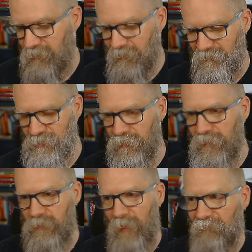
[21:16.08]
essentially
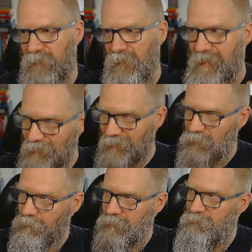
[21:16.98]
you have to get a
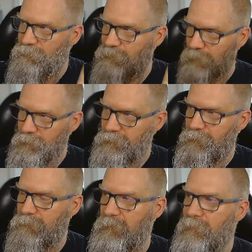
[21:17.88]
token first,
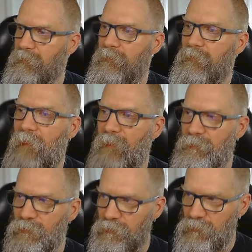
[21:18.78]
and then you
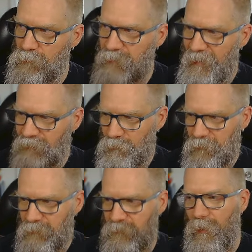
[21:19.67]
can use that token
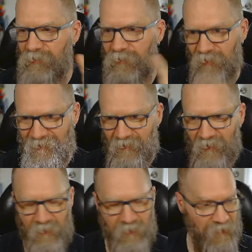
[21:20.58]
to
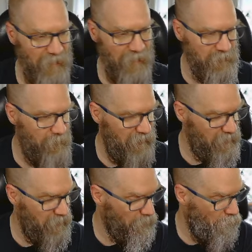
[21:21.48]
authenticate against the
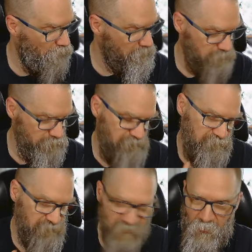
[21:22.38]
metadata call.
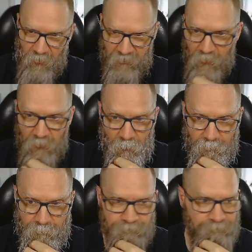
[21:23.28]
That's all it's going to do.
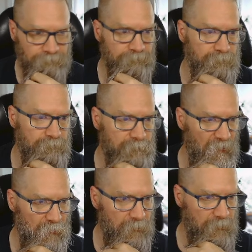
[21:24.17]

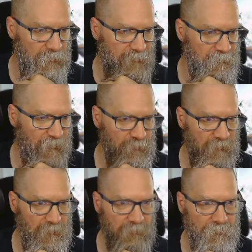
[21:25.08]
So that's that
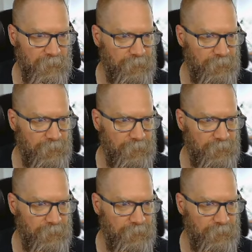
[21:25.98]
piece.